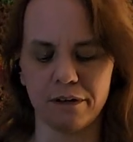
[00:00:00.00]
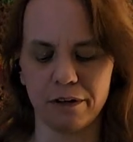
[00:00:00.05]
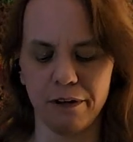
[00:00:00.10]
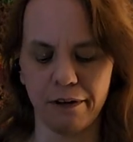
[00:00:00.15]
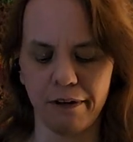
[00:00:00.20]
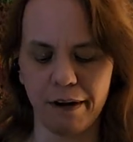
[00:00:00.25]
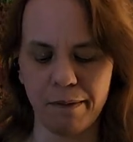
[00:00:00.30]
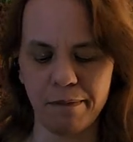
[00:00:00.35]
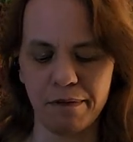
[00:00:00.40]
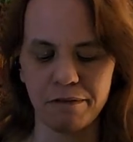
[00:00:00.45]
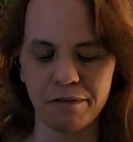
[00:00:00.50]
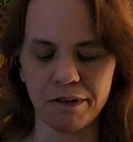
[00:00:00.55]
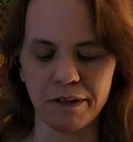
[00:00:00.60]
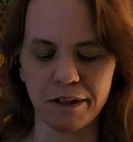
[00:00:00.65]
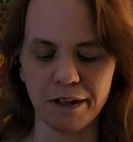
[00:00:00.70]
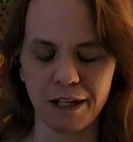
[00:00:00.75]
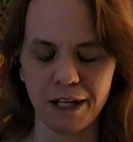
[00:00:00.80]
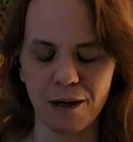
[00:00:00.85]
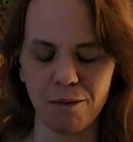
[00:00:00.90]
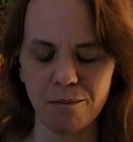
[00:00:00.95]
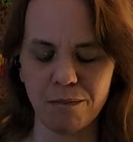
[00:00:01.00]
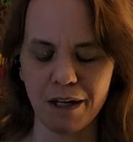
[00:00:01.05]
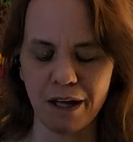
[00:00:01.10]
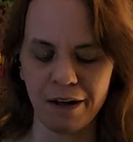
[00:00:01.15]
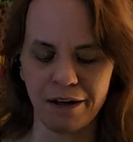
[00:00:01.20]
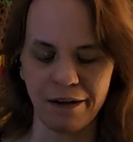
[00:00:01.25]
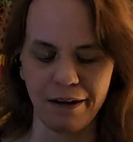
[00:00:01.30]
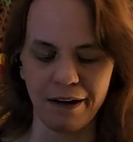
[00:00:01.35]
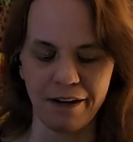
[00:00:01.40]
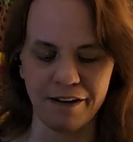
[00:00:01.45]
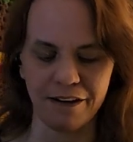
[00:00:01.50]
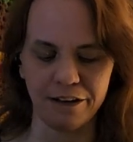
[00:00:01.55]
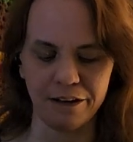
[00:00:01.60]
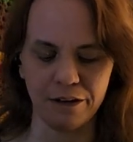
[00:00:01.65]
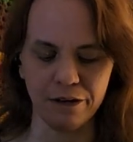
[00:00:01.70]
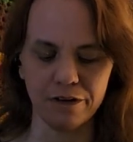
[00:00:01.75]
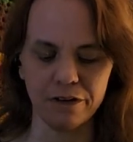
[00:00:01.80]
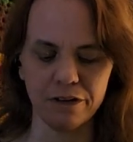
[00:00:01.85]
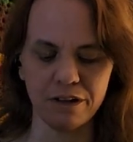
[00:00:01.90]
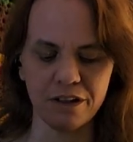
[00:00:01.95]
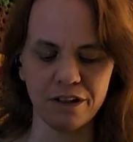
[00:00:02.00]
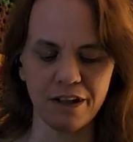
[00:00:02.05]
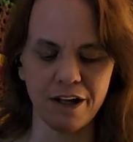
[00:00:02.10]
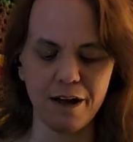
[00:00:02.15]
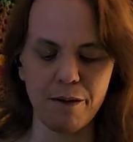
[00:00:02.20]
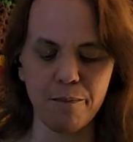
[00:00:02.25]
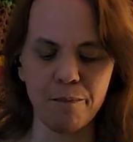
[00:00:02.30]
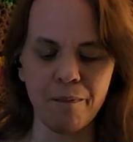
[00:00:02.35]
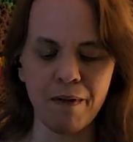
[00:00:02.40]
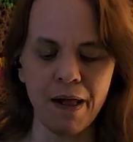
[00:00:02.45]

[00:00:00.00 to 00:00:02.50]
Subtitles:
time and really keep that nice look to them,